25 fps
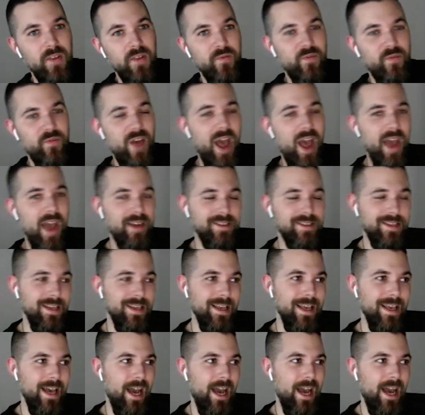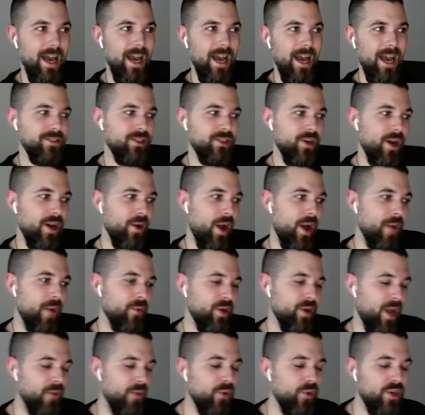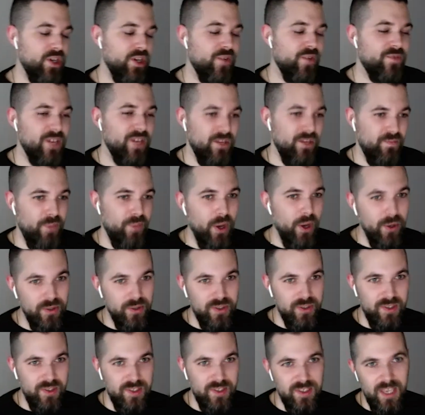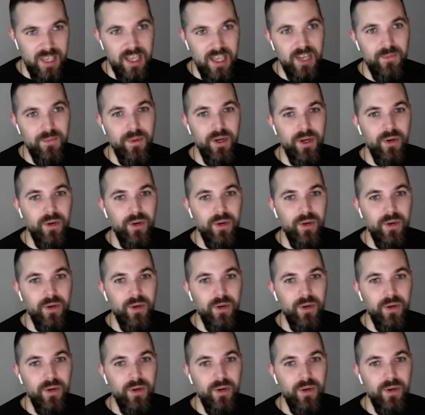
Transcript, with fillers: And in fact, I wouldn't have done post sync,